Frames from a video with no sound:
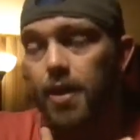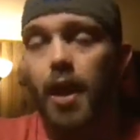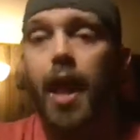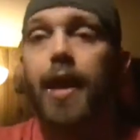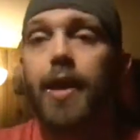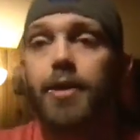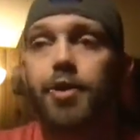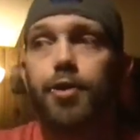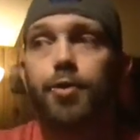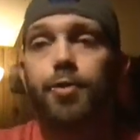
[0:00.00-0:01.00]
like
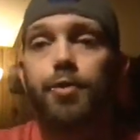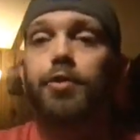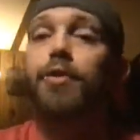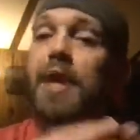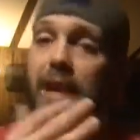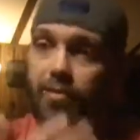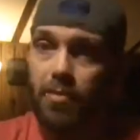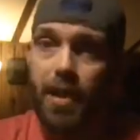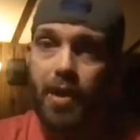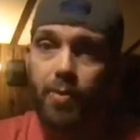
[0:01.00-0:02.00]
to greet
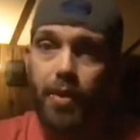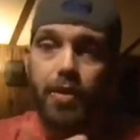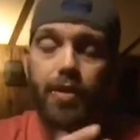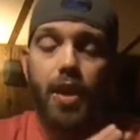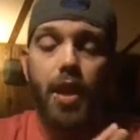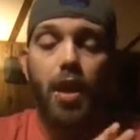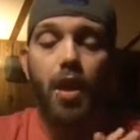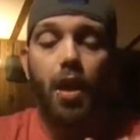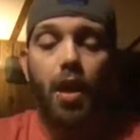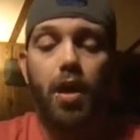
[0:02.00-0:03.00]
everybody with.
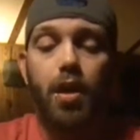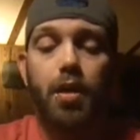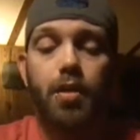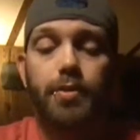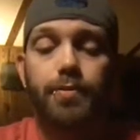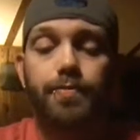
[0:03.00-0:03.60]
Today